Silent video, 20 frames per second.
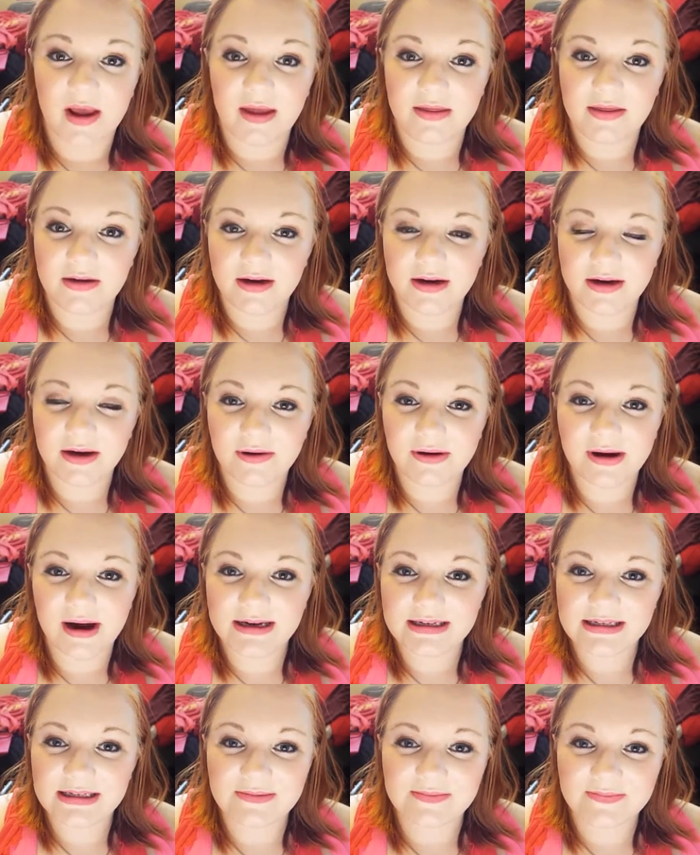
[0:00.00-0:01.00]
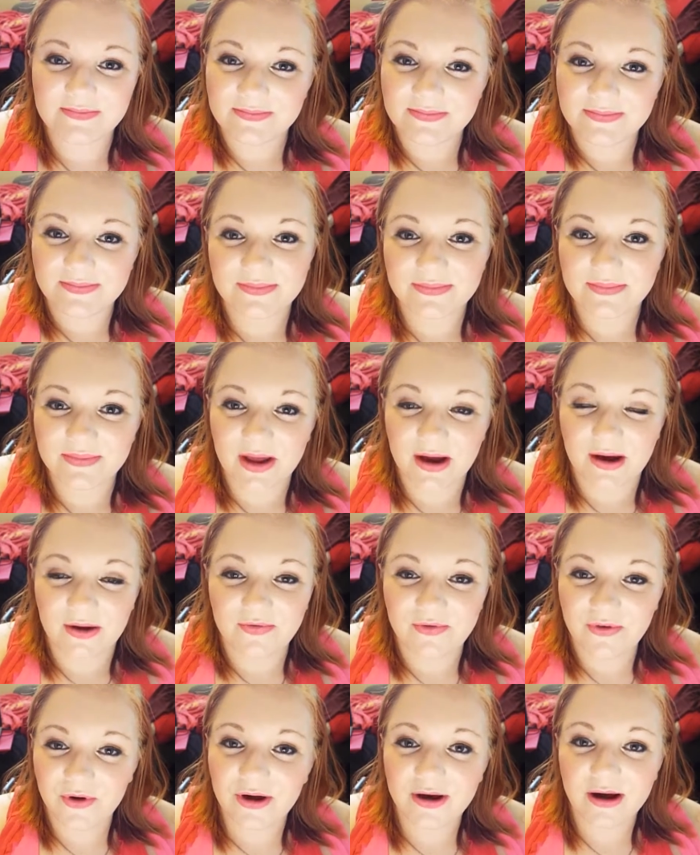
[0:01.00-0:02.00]
And there you go, guys. A
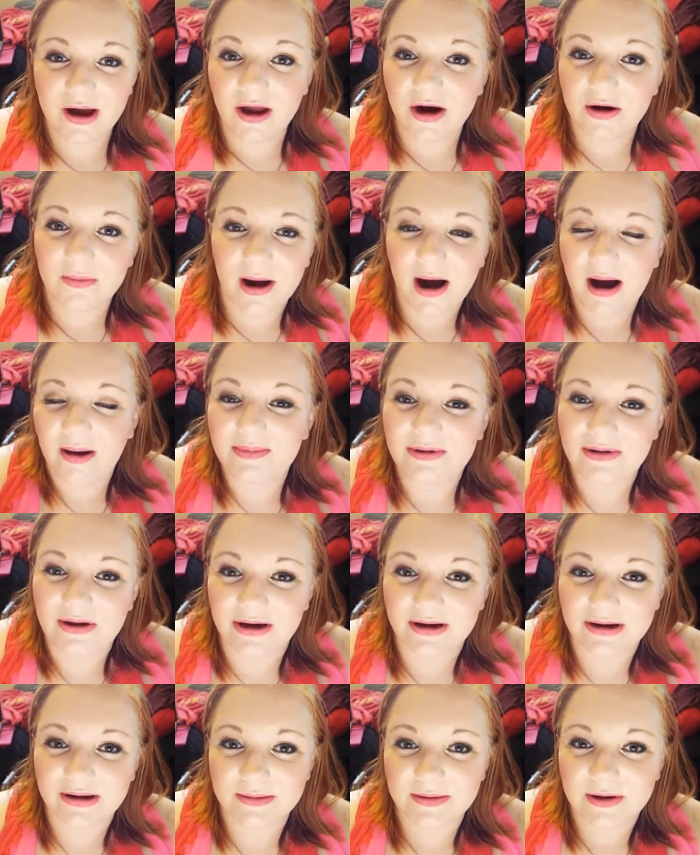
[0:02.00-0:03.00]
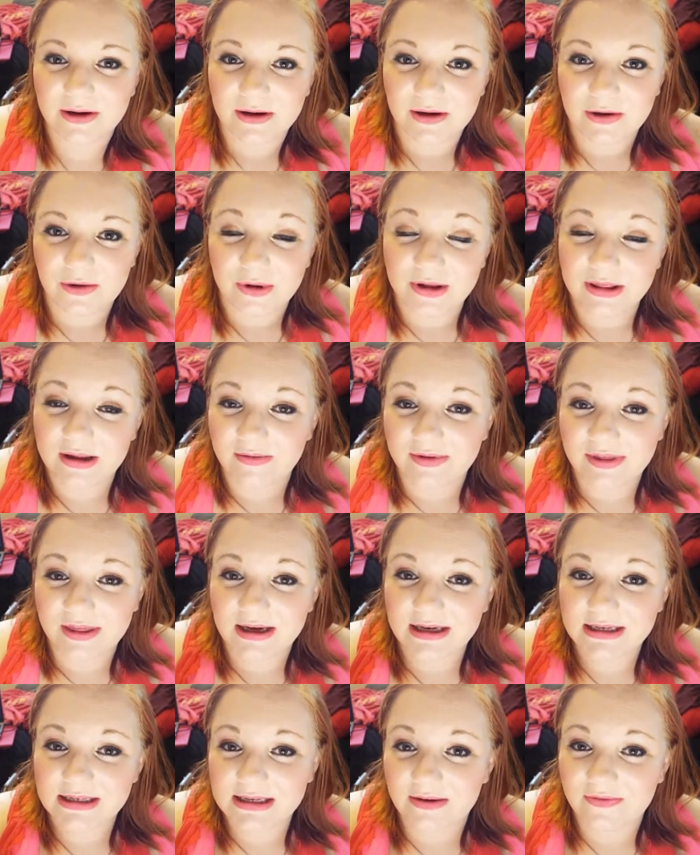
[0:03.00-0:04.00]
full ColourPop look. With
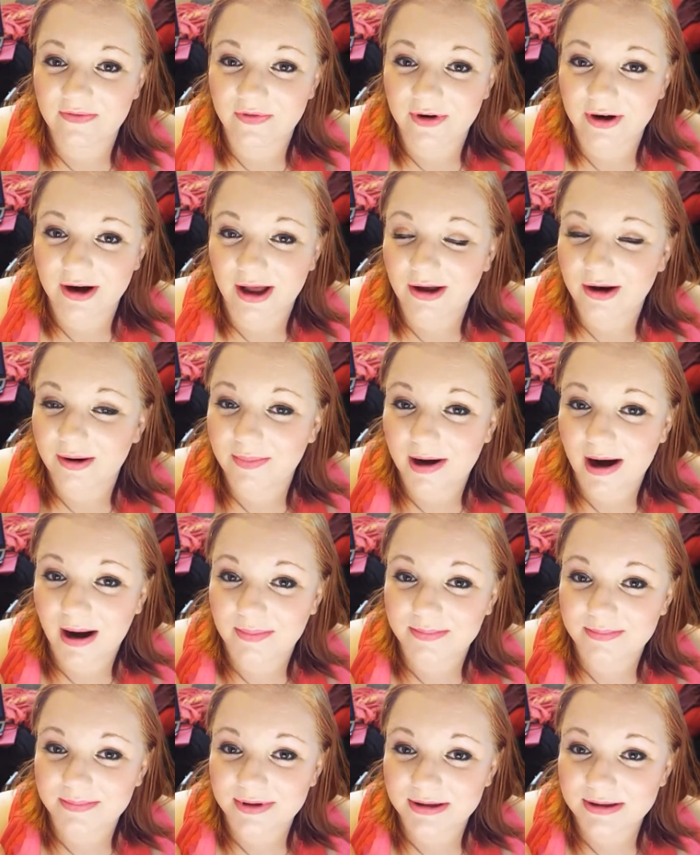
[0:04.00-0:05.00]
everything except for ColourPop